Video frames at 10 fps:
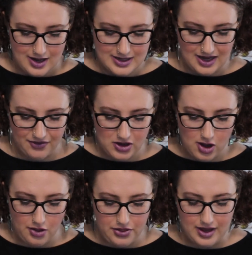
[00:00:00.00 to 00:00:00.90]

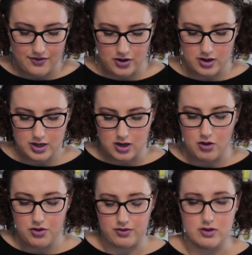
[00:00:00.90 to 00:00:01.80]
difficult thing for her to
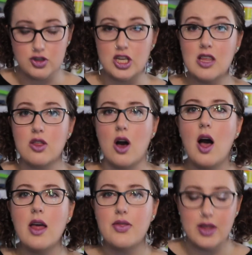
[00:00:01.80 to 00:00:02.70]
go through. She
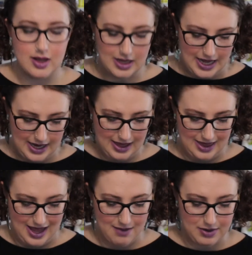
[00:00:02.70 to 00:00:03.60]
thought that
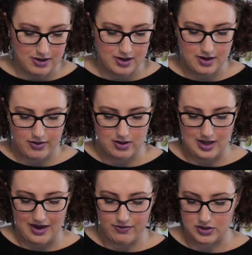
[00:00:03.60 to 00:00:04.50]
like that period of her
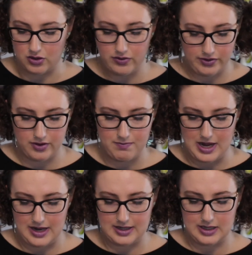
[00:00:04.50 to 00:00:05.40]
life was over,
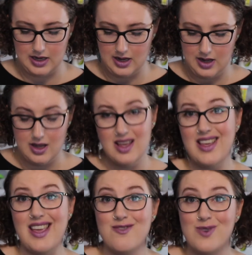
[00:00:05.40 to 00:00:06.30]
but
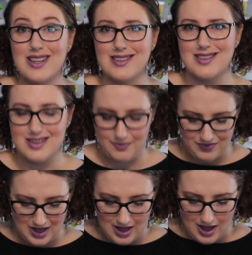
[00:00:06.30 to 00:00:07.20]
it wasn't.
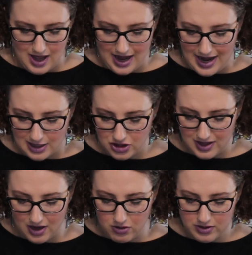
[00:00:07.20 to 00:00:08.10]
And actually
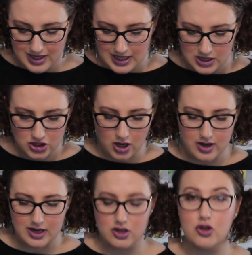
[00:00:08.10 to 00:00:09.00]
they only
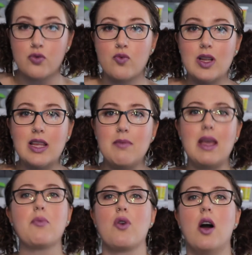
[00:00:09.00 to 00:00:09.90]
started to really
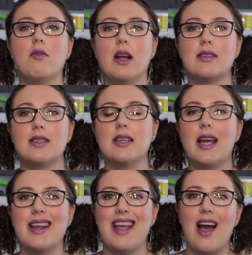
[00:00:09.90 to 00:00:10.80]
make progress in
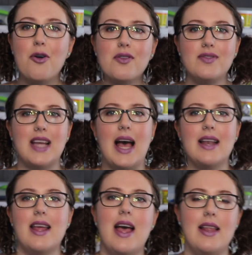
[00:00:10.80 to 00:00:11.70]
getting out of
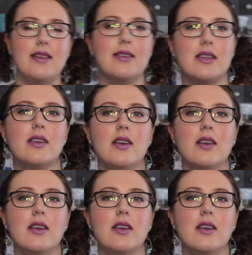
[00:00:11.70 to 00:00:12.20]
debt and